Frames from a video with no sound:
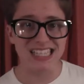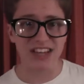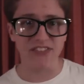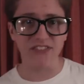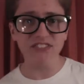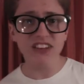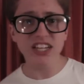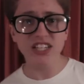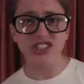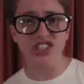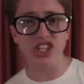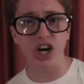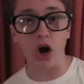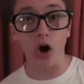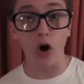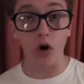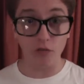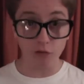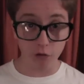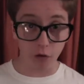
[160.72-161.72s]
is a feature
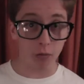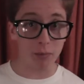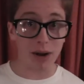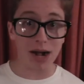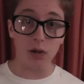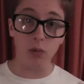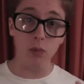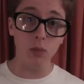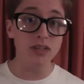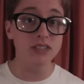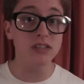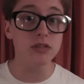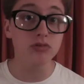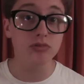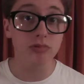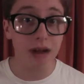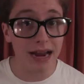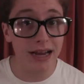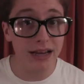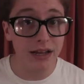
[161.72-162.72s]
for my Wizard
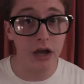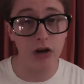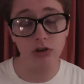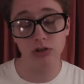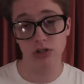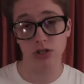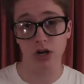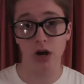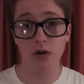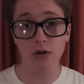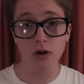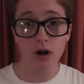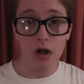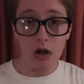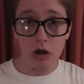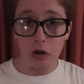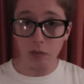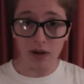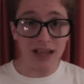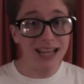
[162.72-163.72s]
Radio show,
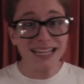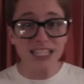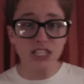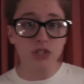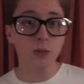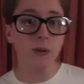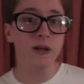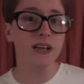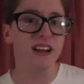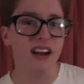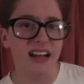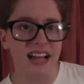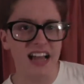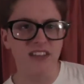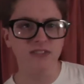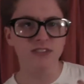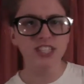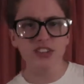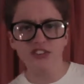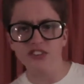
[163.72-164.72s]
where each week I
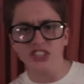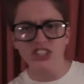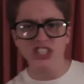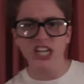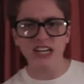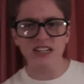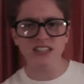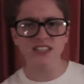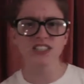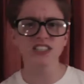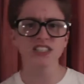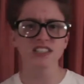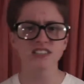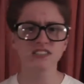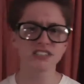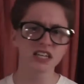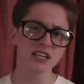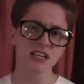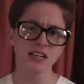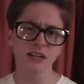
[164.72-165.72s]
have different challenges
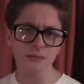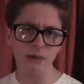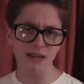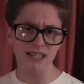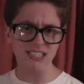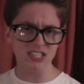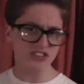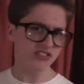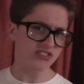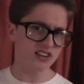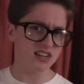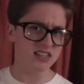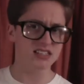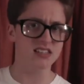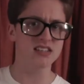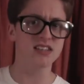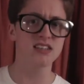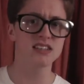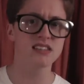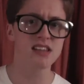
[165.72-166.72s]
sent in by different
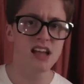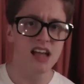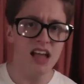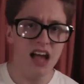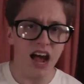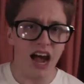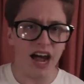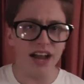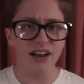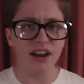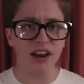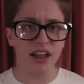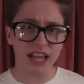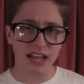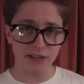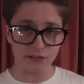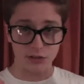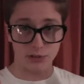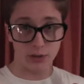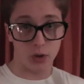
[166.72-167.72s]
listeners, and then I
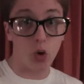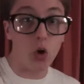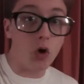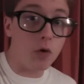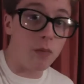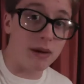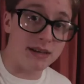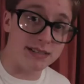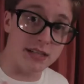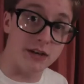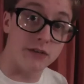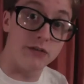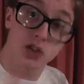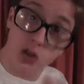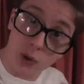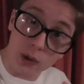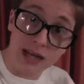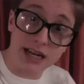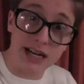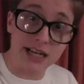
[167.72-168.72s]
have to record myself
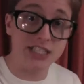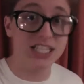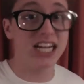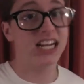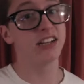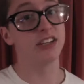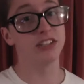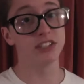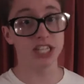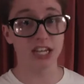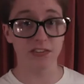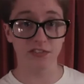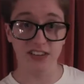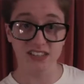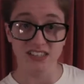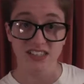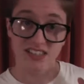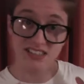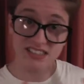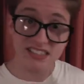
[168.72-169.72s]
doing that challenge. If
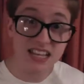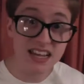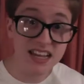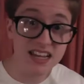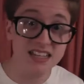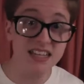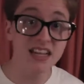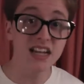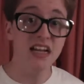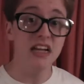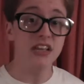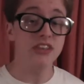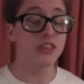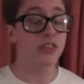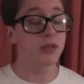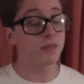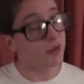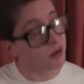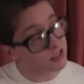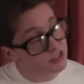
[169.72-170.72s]
I succeed, then
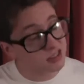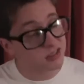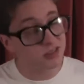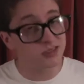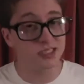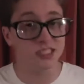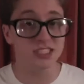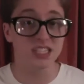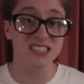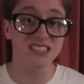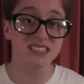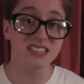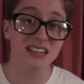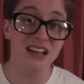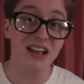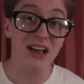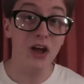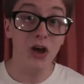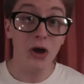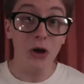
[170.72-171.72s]
the person who suggested
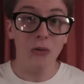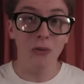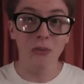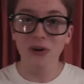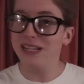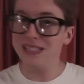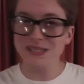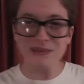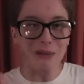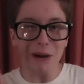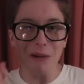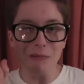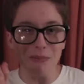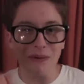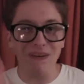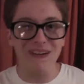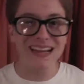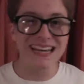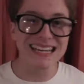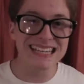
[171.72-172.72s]
it wins 1
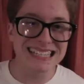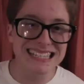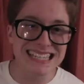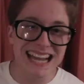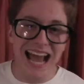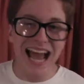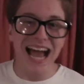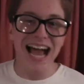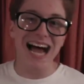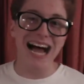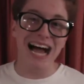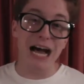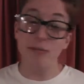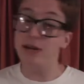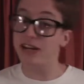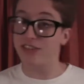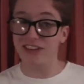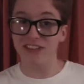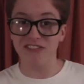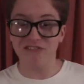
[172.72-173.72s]
point.
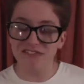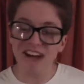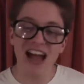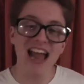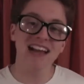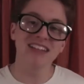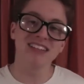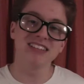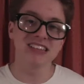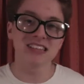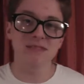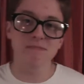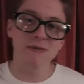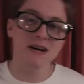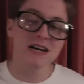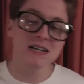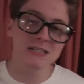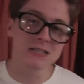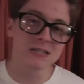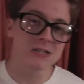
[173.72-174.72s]
But if I fail, then the
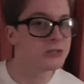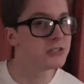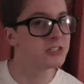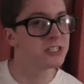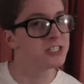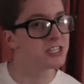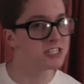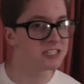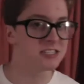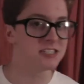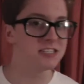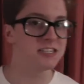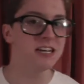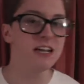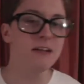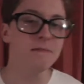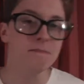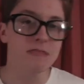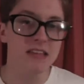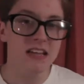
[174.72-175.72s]
person who suggested
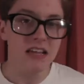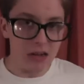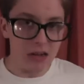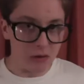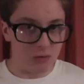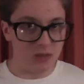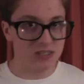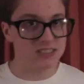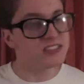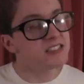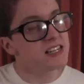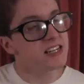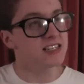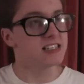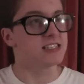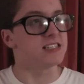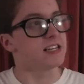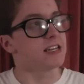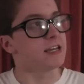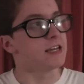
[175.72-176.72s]
it wins
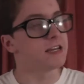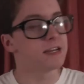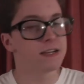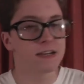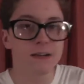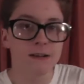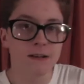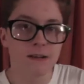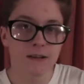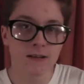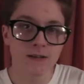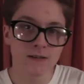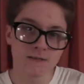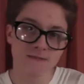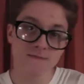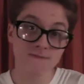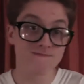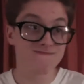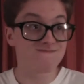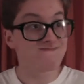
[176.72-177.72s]
60.
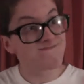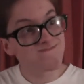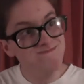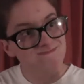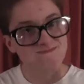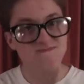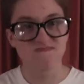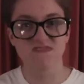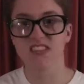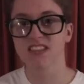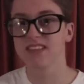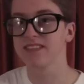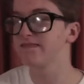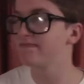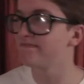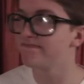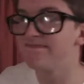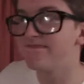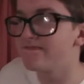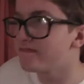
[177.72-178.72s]
So that does mean
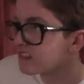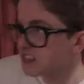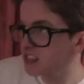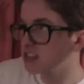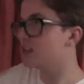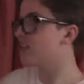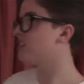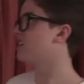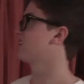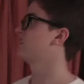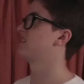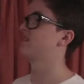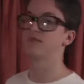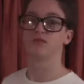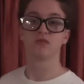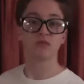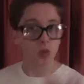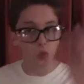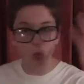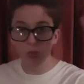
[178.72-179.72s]
Charlie
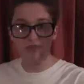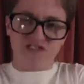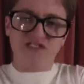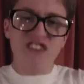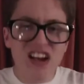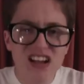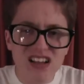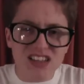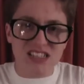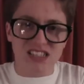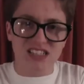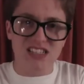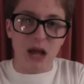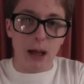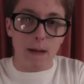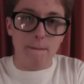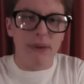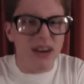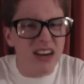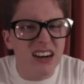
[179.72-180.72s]
is the first
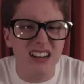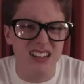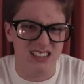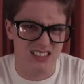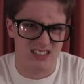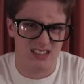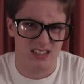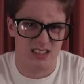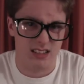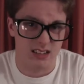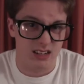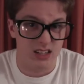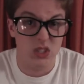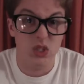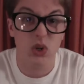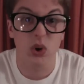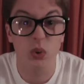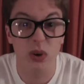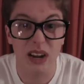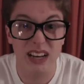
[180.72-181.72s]
person
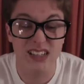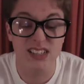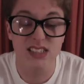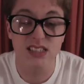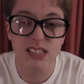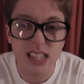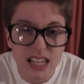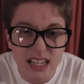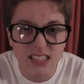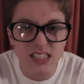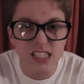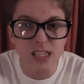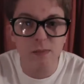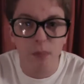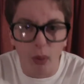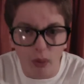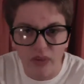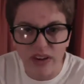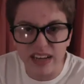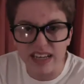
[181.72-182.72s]
to win 60
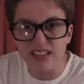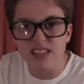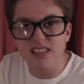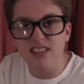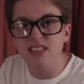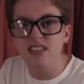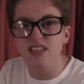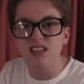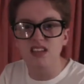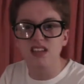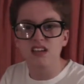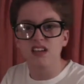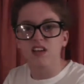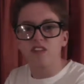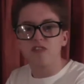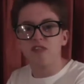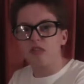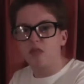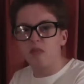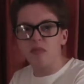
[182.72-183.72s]
points
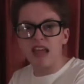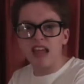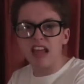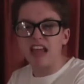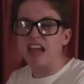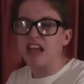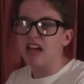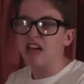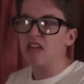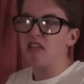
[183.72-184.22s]
for me